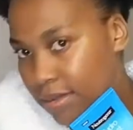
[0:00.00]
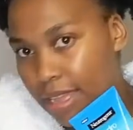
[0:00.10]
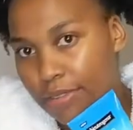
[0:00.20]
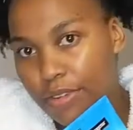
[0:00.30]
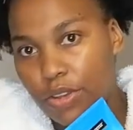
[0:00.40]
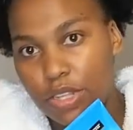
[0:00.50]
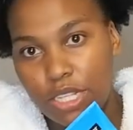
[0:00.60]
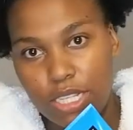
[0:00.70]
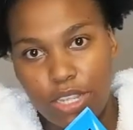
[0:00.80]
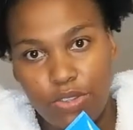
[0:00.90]
I forgot to
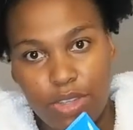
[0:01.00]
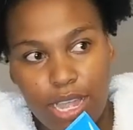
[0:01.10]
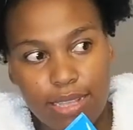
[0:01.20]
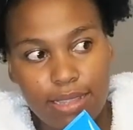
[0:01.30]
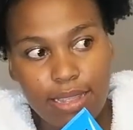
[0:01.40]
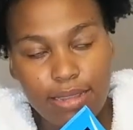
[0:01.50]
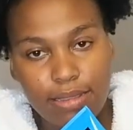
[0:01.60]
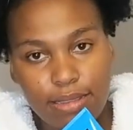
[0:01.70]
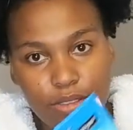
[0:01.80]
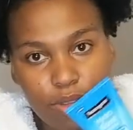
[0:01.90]
tell you guys, that
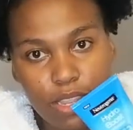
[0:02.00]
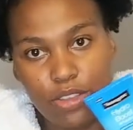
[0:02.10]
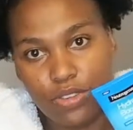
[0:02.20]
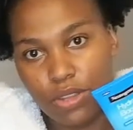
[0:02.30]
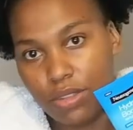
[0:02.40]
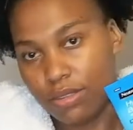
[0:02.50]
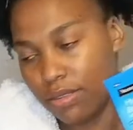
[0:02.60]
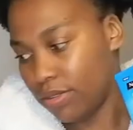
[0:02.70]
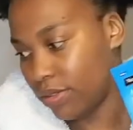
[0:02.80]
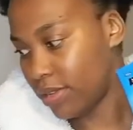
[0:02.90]
this one I usually
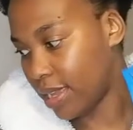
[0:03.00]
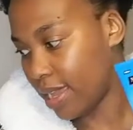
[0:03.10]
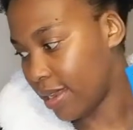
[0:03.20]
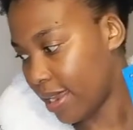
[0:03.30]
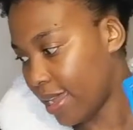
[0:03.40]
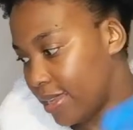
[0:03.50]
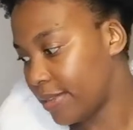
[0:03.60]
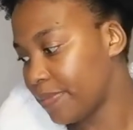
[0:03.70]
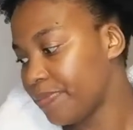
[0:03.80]
use at night,